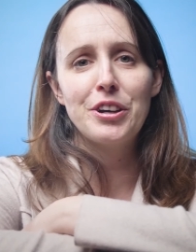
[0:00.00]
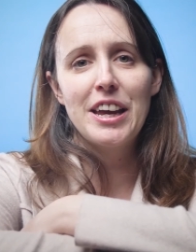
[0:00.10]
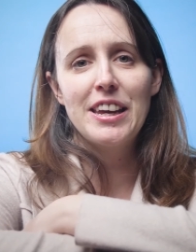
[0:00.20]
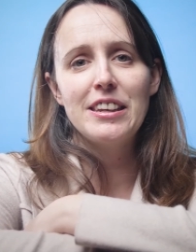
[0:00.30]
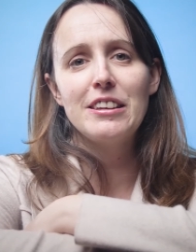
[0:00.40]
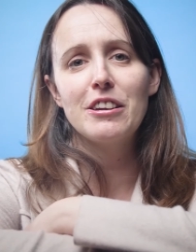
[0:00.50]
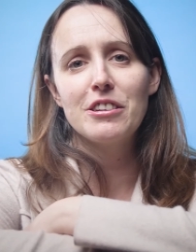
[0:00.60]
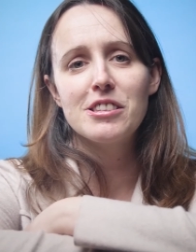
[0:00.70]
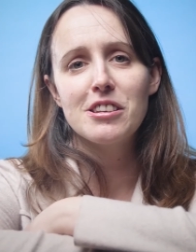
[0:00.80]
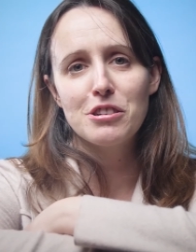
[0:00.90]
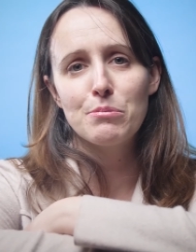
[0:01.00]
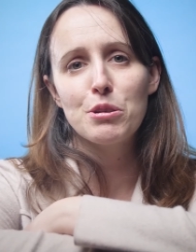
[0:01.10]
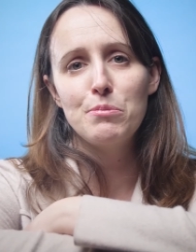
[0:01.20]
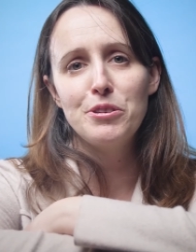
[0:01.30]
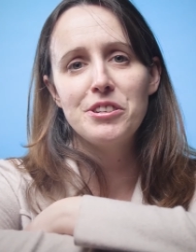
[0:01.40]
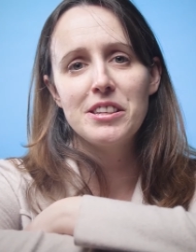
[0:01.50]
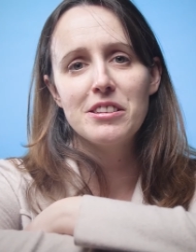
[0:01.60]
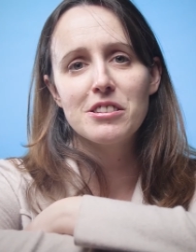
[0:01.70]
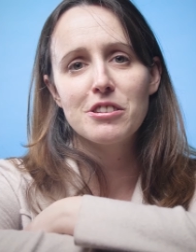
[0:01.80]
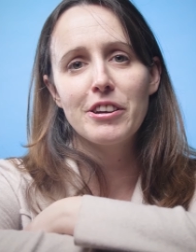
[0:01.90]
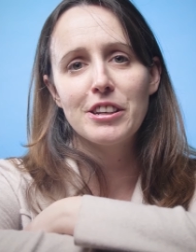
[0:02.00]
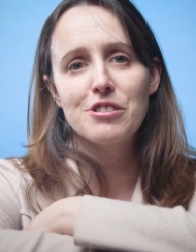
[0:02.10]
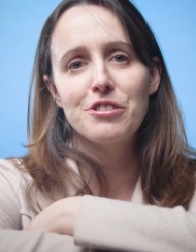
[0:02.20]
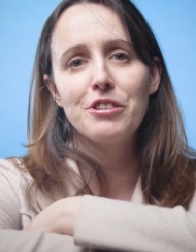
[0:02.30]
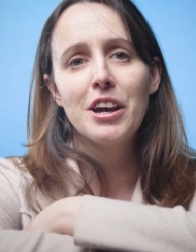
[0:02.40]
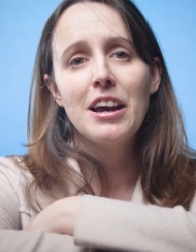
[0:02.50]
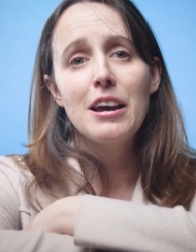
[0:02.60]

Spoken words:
a startup community that's going to